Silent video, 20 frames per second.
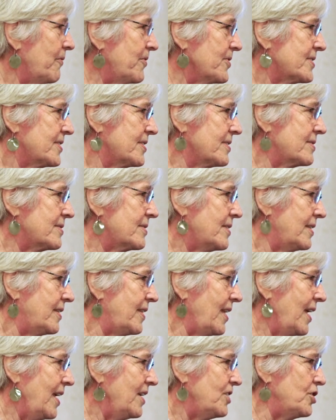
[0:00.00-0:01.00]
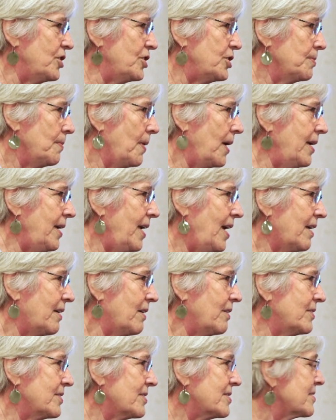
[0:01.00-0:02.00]
emphasis that the HHMI had
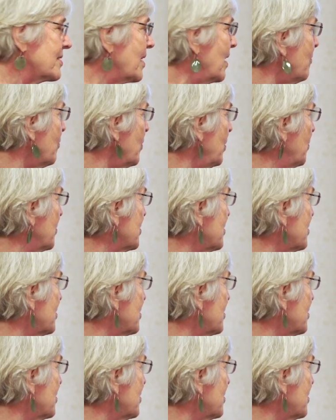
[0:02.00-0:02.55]
on discovery